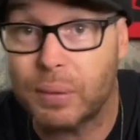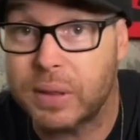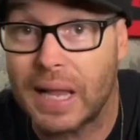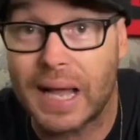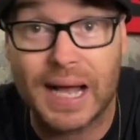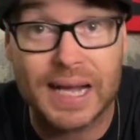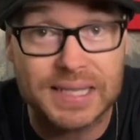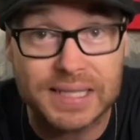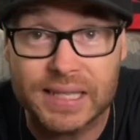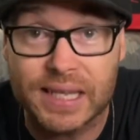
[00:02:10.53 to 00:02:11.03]

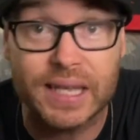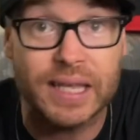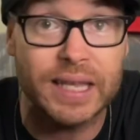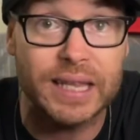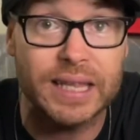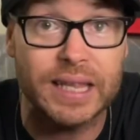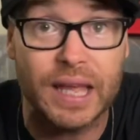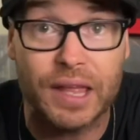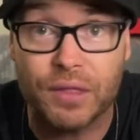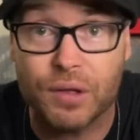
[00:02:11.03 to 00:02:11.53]

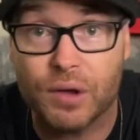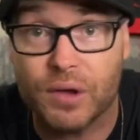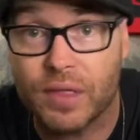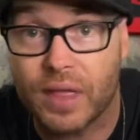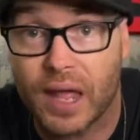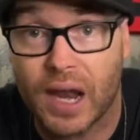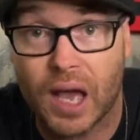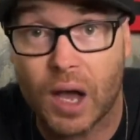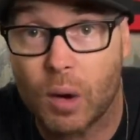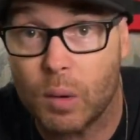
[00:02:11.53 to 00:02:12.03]
plasticky leather
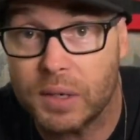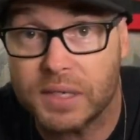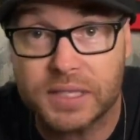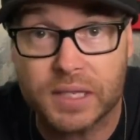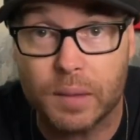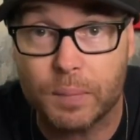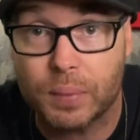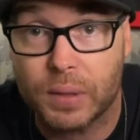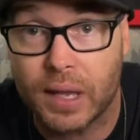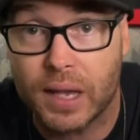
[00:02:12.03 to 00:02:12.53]
that I always
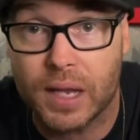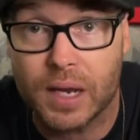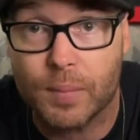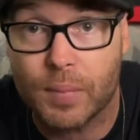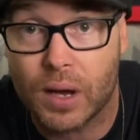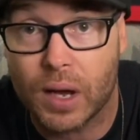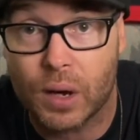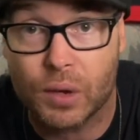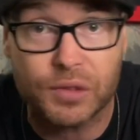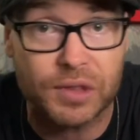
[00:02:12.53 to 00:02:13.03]
complain
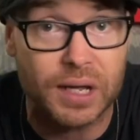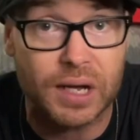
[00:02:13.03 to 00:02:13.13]
about,